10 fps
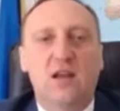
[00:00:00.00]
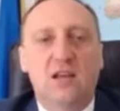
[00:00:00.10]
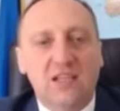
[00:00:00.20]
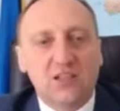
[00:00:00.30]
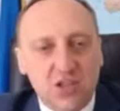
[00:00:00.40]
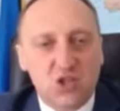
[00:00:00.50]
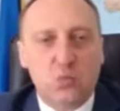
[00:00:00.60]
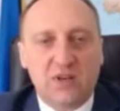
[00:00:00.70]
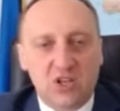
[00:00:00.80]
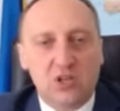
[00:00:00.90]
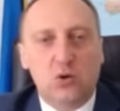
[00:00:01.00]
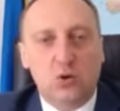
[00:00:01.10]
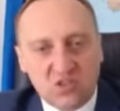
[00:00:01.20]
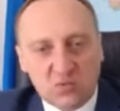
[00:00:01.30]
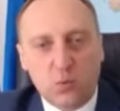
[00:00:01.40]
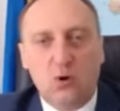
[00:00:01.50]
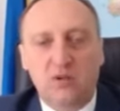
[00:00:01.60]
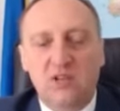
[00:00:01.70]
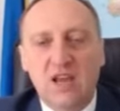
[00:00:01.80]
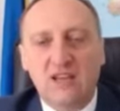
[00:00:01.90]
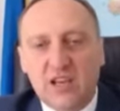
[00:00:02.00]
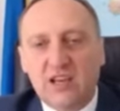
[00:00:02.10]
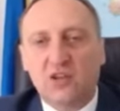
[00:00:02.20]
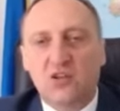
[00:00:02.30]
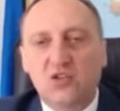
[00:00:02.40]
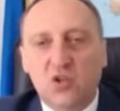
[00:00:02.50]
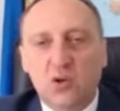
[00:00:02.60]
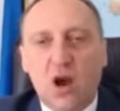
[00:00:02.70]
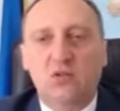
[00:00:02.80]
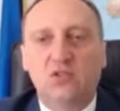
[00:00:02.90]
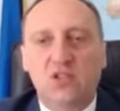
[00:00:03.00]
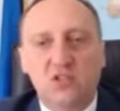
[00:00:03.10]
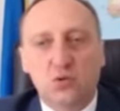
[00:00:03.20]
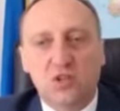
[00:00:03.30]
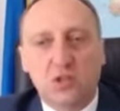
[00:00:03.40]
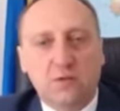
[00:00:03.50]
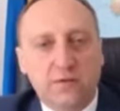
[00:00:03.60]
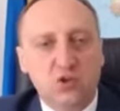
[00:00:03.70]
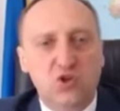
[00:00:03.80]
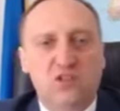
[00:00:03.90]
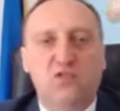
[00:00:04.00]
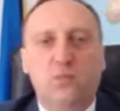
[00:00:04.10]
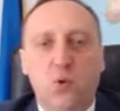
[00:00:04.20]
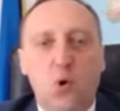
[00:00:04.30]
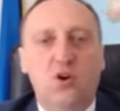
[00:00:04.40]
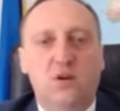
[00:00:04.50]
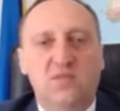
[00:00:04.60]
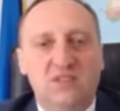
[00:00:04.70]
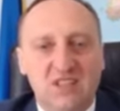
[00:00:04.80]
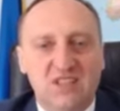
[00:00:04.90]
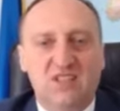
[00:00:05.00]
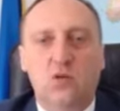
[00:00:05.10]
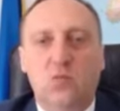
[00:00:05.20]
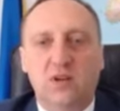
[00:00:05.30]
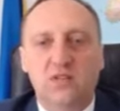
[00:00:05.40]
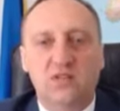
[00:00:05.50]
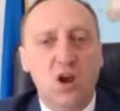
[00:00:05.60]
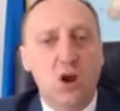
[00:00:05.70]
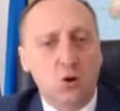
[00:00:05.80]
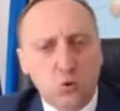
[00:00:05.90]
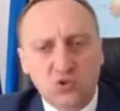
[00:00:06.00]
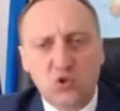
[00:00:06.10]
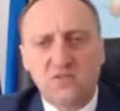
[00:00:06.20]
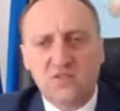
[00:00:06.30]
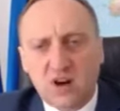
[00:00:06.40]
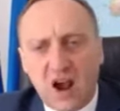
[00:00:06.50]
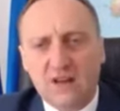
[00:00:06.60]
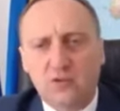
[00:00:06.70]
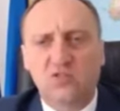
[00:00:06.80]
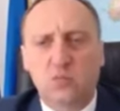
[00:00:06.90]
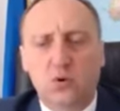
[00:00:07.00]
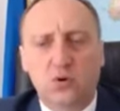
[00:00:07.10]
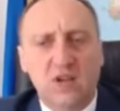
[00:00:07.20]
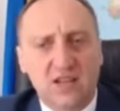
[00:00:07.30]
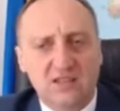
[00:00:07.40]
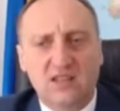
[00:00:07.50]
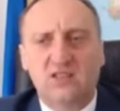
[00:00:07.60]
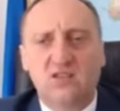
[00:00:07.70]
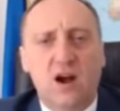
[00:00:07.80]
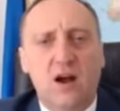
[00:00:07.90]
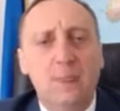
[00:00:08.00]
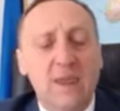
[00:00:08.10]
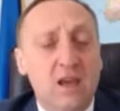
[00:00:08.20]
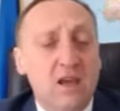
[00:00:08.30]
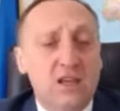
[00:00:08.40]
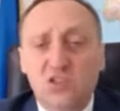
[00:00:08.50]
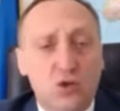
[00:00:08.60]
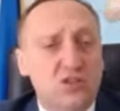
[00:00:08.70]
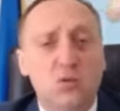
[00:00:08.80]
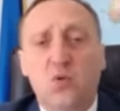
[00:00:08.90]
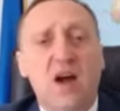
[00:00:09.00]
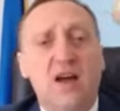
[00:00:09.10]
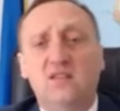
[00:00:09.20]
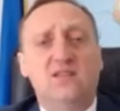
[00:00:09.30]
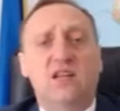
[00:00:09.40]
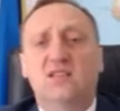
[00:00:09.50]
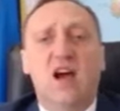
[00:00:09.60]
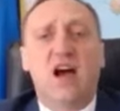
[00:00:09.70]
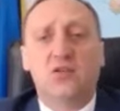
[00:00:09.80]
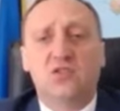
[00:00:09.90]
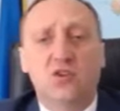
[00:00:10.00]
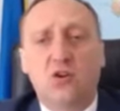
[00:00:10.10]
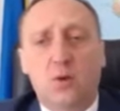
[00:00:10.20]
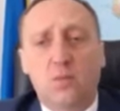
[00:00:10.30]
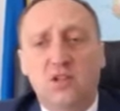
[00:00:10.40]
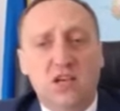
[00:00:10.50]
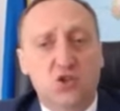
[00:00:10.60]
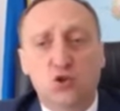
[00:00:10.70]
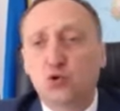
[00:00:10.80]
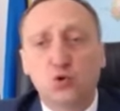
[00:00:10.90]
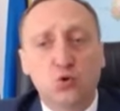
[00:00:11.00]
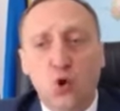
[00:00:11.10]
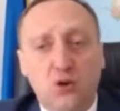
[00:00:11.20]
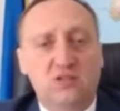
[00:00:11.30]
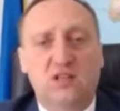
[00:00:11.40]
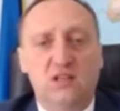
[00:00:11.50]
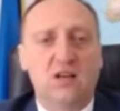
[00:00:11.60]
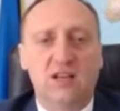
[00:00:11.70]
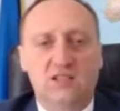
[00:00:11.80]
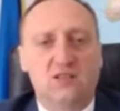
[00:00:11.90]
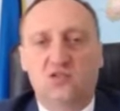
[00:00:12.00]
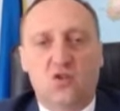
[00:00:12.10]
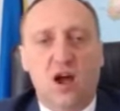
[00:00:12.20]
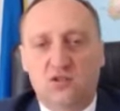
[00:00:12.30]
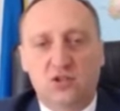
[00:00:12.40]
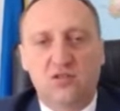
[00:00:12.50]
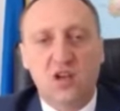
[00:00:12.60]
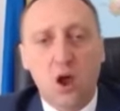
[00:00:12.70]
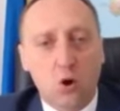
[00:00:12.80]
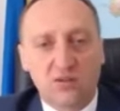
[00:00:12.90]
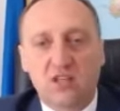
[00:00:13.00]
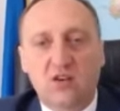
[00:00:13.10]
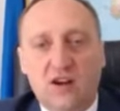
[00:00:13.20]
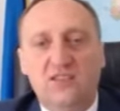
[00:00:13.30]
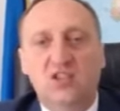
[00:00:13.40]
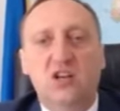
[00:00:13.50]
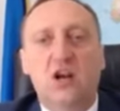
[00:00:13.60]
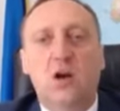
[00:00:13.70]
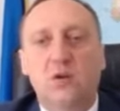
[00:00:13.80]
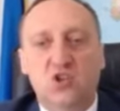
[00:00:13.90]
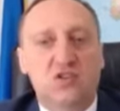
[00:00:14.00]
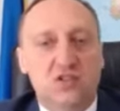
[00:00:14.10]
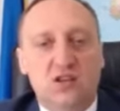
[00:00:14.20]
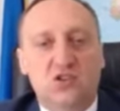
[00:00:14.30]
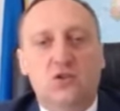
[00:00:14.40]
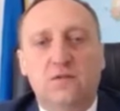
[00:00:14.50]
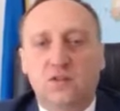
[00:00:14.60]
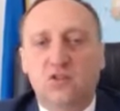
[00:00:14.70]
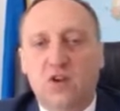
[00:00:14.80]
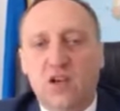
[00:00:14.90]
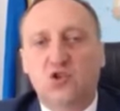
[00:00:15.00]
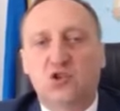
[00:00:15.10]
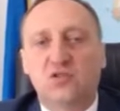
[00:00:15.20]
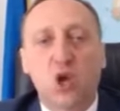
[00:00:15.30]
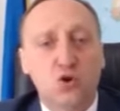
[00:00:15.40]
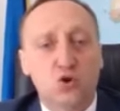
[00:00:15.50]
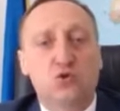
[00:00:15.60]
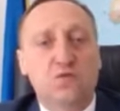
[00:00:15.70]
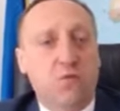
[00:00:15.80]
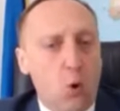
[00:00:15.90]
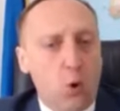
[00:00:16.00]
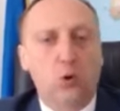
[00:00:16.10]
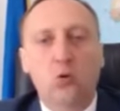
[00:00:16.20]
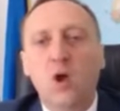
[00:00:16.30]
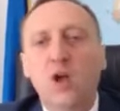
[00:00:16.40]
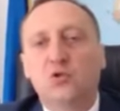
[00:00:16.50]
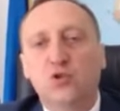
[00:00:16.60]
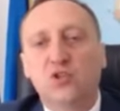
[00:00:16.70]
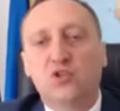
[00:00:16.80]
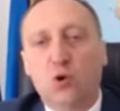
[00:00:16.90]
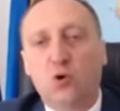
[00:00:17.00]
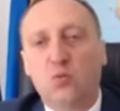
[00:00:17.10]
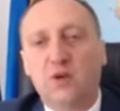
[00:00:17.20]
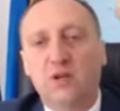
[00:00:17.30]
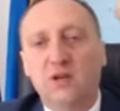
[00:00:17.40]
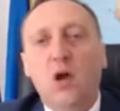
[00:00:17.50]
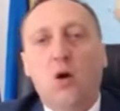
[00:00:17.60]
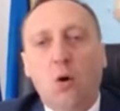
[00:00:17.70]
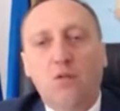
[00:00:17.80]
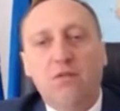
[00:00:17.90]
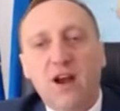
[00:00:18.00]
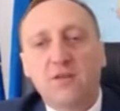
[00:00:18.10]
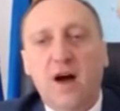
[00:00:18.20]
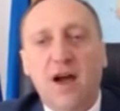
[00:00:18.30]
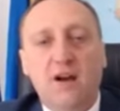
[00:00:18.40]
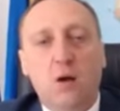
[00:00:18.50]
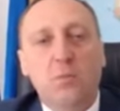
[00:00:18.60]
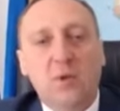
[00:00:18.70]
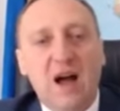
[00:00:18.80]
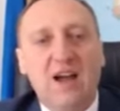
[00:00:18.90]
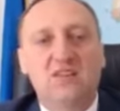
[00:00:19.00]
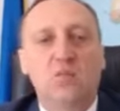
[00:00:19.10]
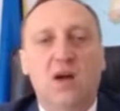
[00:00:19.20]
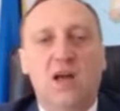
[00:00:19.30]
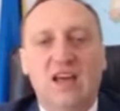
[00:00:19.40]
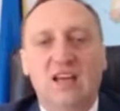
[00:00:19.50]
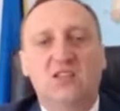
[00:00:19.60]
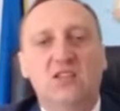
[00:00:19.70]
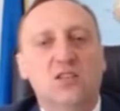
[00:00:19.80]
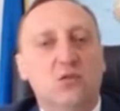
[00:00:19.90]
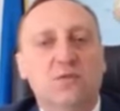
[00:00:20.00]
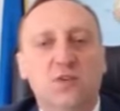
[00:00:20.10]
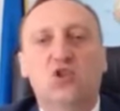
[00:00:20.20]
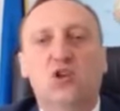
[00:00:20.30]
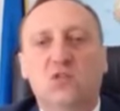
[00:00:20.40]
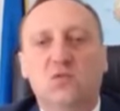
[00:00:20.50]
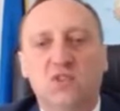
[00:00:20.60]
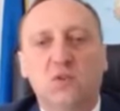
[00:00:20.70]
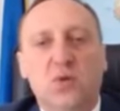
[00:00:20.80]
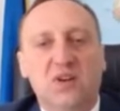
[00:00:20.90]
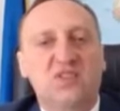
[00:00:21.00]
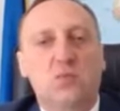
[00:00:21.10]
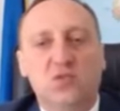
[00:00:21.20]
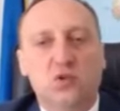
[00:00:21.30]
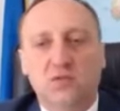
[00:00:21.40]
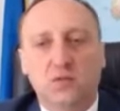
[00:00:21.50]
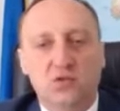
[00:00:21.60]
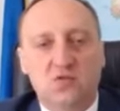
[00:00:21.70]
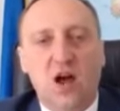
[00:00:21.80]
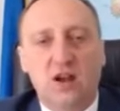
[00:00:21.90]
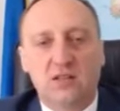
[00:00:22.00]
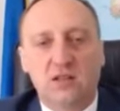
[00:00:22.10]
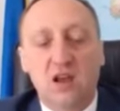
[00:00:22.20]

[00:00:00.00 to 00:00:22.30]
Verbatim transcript: in each particular sport taking into account its unique features of programs and disciplines, rules of the kind of sport, etc. It's not surprising that the IOC recommendations do not enlist instructions on the criteria which international federations should follow to determine or verify compliance by athletes and officials with the principles of neutrality.